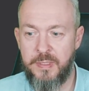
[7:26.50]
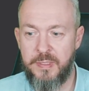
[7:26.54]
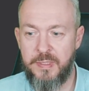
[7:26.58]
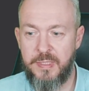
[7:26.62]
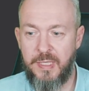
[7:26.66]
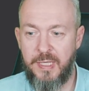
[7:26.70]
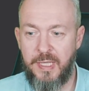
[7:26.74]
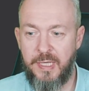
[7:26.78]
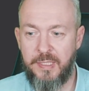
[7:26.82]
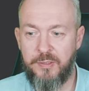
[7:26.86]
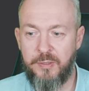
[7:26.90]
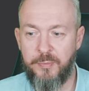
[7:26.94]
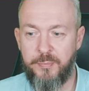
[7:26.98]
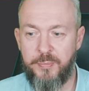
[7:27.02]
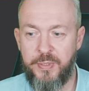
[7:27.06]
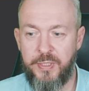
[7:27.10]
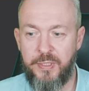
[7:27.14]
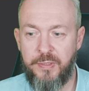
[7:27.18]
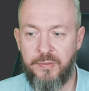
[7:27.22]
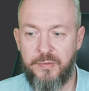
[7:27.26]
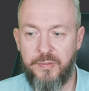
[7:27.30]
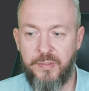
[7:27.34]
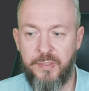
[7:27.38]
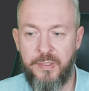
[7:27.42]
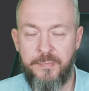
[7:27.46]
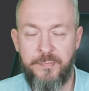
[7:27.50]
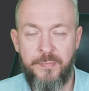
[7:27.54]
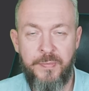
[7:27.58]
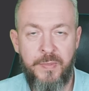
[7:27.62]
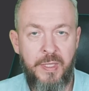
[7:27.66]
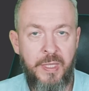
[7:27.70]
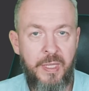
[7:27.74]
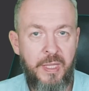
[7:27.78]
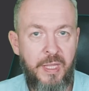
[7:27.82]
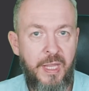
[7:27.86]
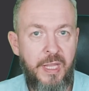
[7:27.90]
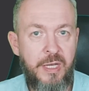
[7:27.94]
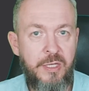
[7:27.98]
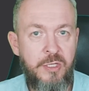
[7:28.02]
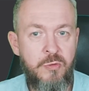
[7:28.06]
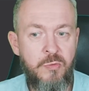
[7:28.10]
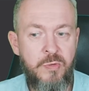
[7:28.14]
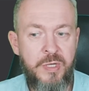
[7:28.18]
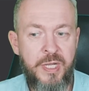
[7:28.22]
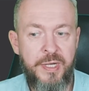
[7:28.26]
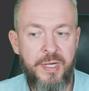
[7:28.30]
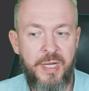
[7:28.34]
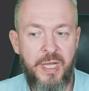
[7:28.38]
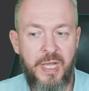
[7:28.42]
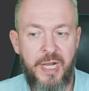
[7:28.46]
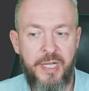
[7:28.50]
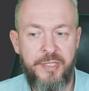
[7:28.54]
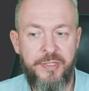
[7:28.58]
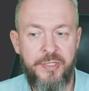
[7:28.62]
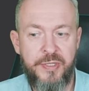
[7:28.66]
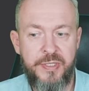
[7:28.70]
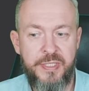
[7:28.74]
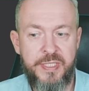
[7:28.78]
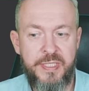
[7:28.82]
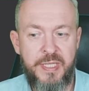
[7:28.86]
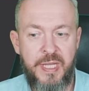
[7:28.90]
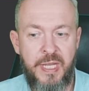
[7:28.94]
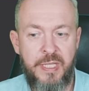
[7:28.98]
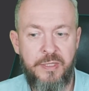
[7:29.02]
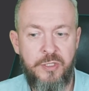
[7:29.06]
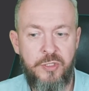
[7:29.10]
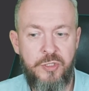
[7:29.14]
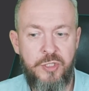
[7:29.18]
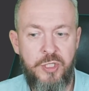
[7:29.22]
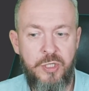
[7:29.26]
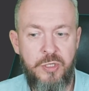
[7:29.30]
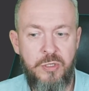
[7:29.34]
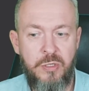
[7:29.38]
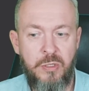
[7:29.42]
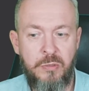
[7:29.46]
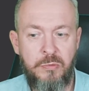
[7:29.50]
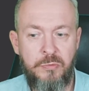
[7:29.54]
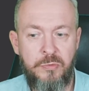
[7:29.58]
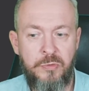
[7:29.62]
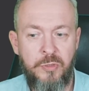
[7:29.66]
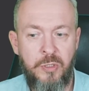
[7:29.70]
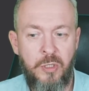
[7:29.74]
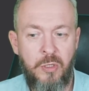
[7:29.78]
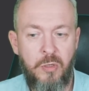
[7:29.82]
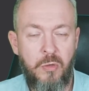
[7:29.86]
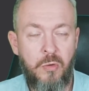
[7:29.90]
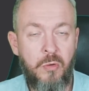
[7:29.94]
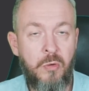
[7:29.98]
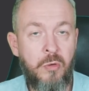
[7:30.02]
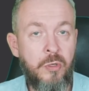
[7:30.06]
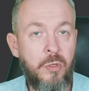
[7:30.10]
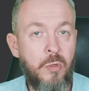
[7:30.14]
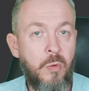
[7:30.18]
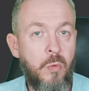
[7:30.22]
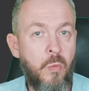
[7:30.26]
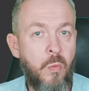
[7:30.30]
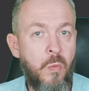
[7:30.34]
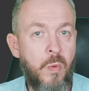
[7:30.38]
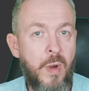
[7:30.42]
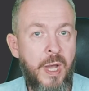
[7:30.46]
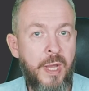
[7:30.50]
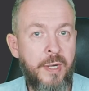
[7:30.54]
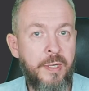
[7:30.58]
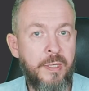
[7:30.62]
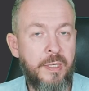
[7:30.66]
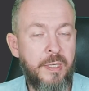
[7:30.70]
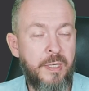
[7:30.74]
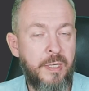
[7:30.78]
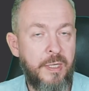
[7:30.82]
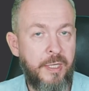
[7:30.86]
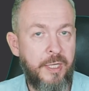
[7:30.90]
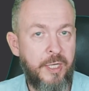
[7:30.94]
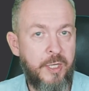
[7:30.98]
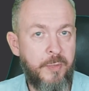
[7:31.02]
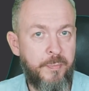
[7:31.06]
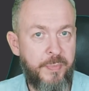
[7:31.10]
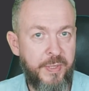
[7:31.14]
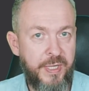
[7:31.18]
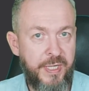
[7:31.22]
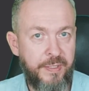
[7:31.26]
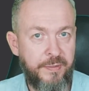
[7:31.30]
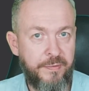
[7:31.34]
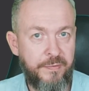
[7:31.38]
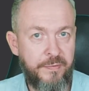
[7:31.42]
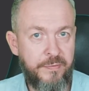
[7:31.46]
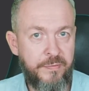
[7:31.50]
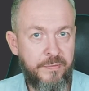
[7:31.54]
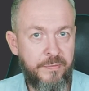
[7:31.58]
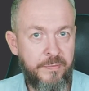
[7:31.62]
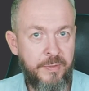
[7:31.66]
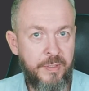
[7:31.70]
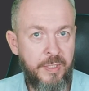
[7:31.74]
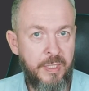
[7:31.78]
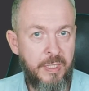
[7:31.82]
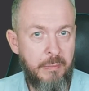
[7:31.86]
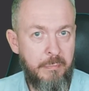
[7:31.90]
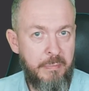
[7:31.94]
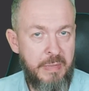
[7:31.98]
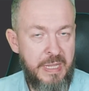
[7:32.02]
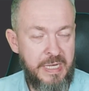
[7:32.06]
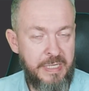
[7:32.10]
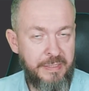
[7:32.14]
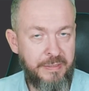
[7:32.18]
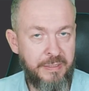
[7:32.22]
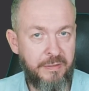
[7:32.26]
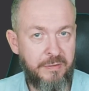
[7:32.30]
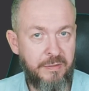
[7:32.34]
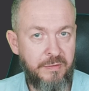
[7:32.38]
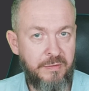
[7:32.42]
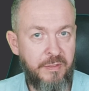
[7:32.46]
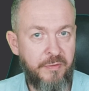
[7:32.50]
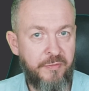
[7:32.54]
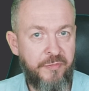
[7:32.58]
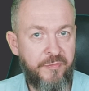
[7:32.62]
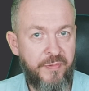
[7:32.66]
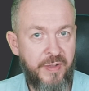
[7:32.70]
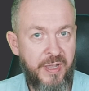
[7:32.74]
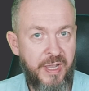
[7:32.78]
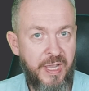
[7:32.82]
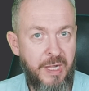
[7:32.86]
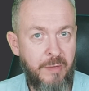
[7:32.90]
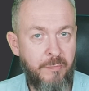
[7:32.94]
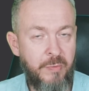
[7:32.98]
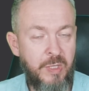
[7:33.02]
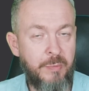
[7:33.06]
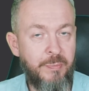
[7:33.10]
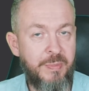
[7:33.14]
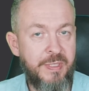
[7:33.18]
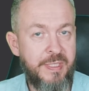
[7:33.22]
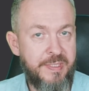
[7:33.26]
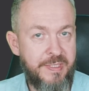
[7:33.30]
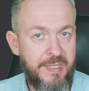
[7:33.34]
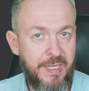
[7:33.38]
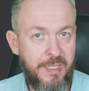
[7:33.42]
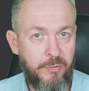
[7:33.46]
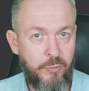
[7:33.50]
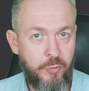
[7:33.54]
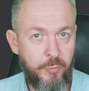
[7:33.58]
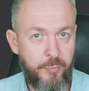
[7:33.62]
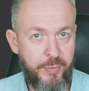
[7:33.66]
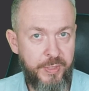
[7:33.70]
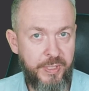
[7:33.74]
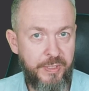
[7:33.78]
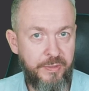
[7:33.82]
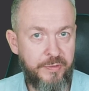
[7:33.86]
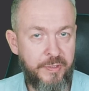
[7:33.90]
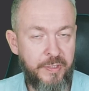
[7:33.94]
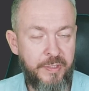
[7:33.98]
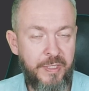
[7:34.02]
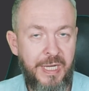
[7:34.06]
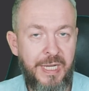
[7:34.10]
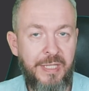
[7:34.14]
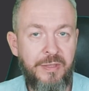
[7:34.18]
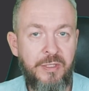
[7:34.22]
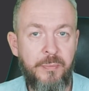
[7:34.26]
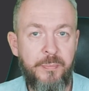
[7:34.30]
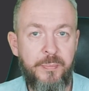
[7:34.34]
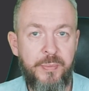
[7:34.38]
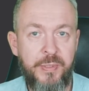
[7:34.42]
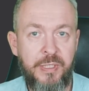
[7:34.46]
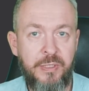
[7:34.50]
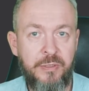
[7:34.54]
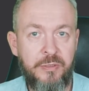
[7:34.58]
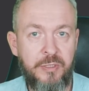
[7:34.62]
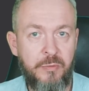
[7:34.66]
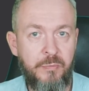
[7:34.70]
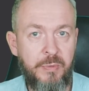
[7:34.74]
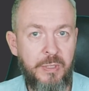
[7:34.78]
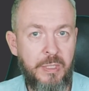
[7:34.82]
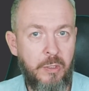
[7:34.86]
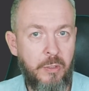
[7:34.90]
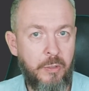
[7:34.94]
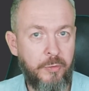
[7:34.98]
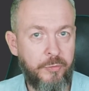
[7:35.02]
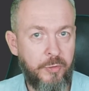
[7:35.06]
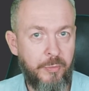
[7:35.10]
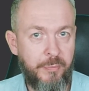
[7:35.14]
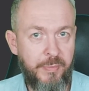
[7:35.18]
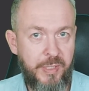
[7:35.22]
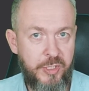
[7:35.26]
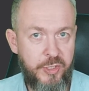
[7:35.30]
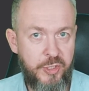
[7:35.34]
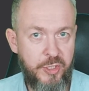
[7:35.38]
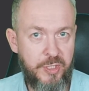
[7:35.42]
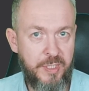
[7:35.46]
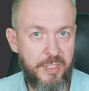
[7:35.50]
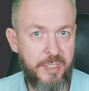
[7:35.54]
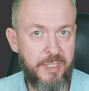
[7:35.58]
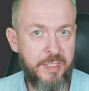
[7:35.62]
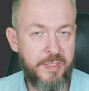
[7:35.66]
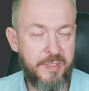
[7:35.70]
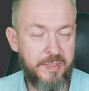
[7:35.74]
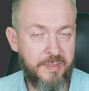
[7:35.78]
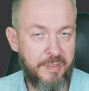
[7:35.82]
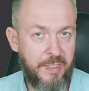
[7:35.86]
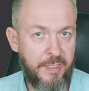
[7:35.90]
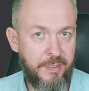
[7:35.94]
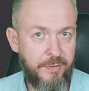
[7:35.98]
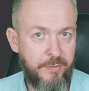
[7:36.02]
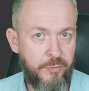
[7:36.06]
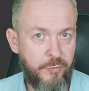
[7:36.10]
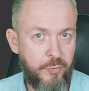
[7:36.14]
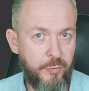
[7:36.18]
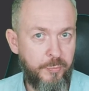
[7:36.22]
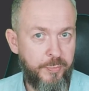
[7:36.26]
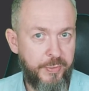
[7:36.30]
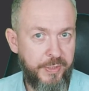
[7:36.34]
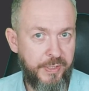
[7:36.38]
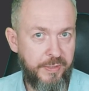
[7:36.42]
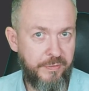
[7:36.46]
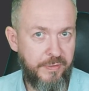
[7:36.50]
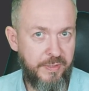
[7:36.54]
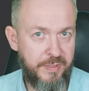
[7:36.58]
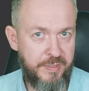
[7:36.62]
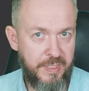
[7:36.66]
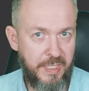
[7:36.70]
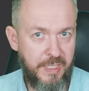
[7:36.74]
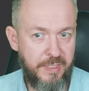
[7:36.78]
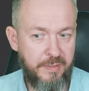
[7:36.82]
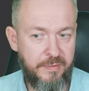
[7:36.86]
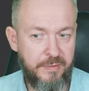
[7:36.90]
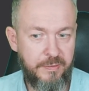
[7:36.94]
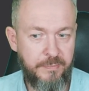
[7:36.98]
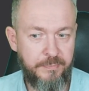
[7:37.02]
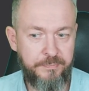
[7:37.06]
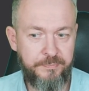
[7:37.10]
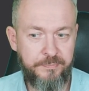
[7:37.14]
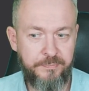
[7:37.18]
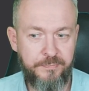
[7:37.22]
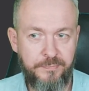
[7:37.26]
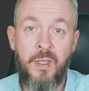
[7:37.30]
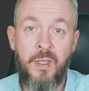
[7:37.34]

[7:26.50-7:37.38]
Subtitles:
select a printer, and you can either send the G-code or one-click print, meaning that the file will be sent to printer and the printer will automatically start to print this item.